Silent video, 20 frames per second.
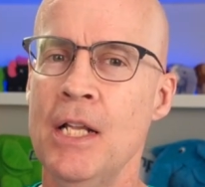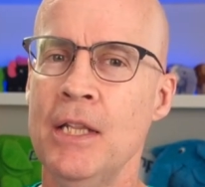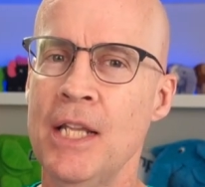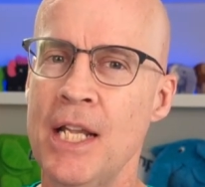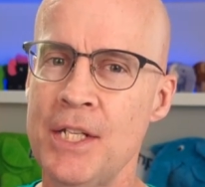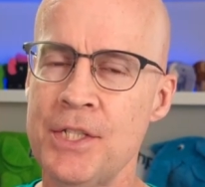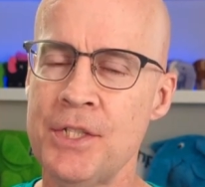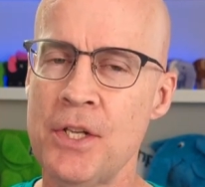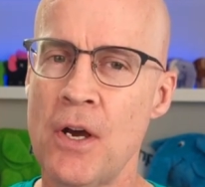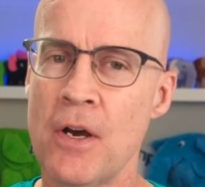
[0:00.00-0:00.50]

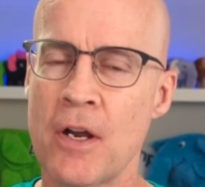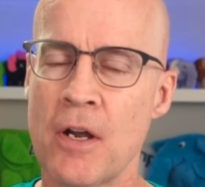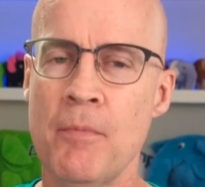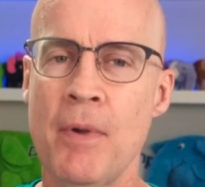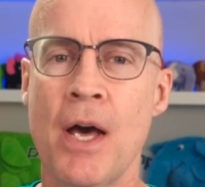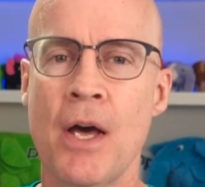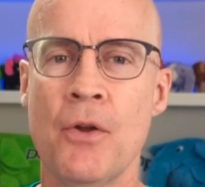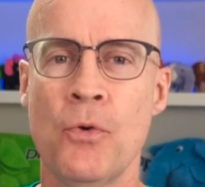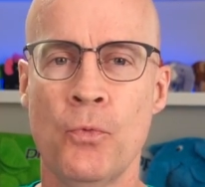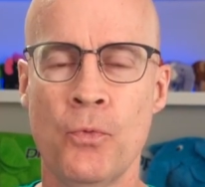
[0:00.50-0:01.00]
Let's talk
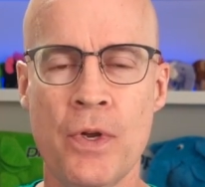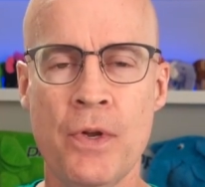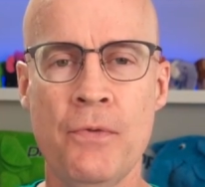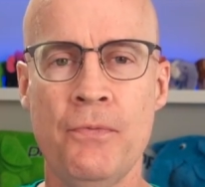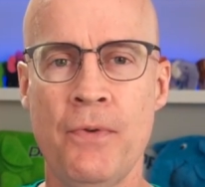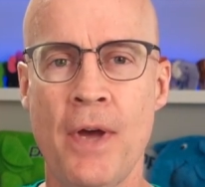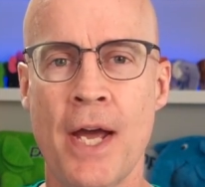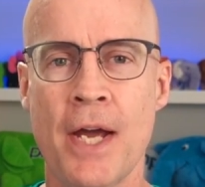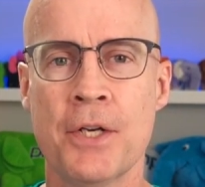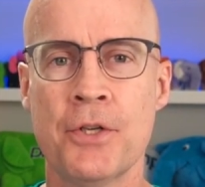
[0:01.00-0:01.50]
about
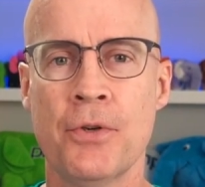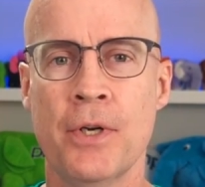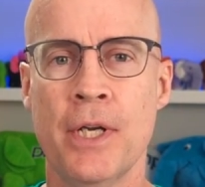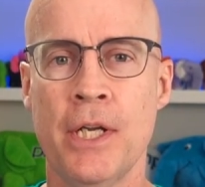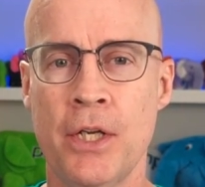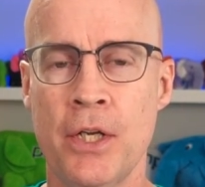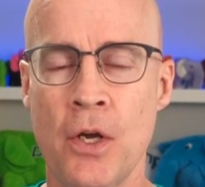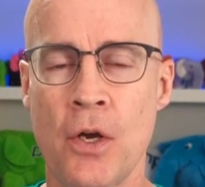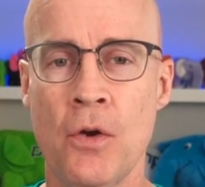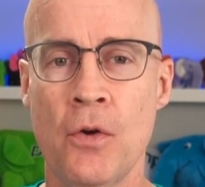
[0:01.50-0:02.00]

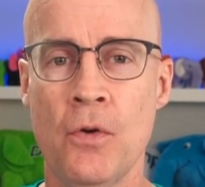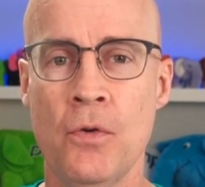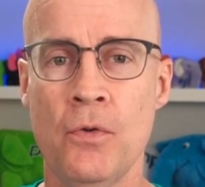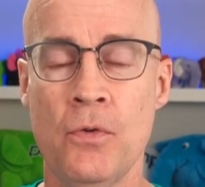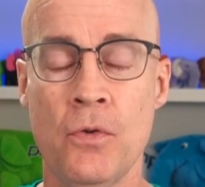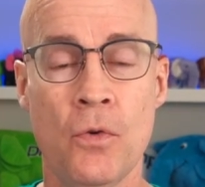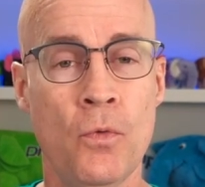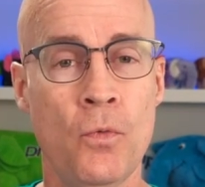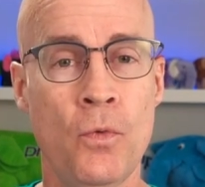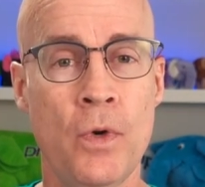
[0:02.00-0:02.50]
refactoring
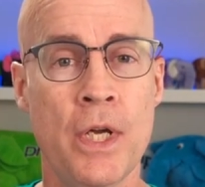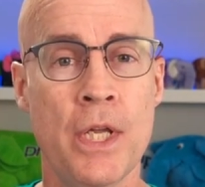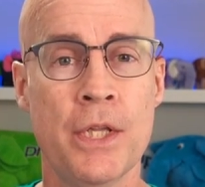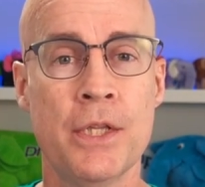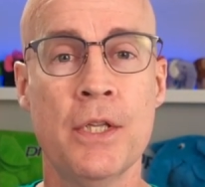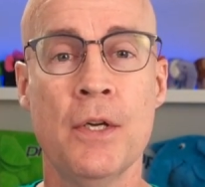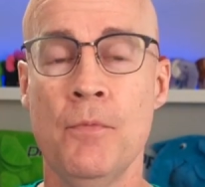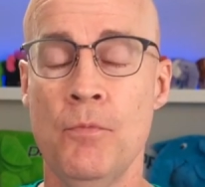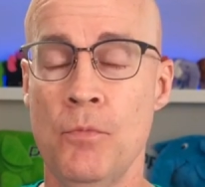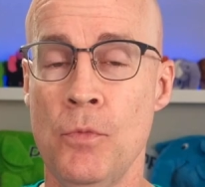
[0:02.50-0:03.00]
code
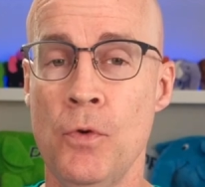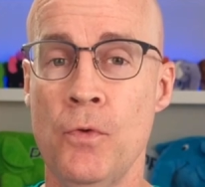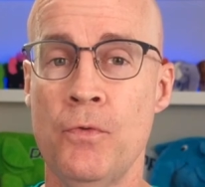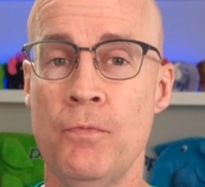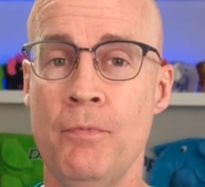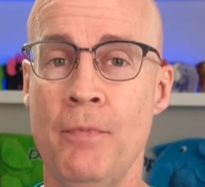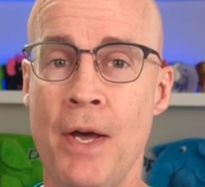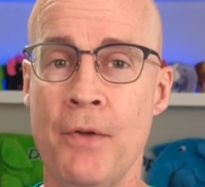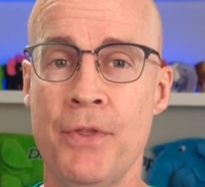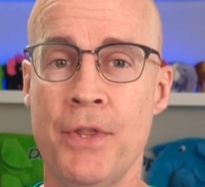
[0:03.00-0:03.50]
with
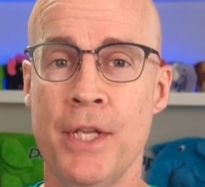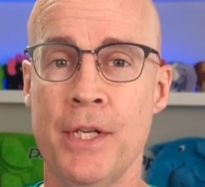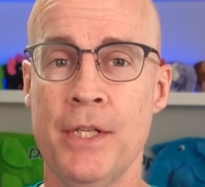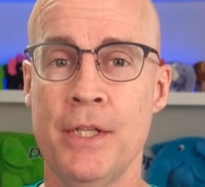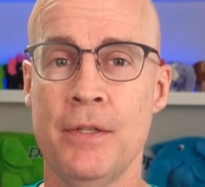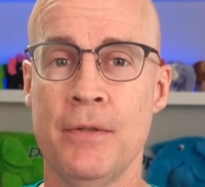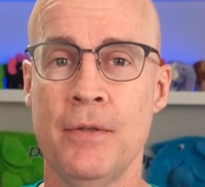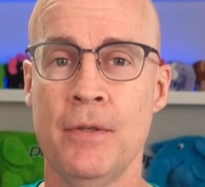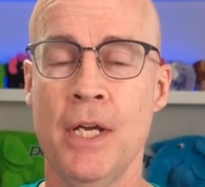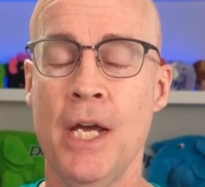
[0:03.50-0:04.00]
move method,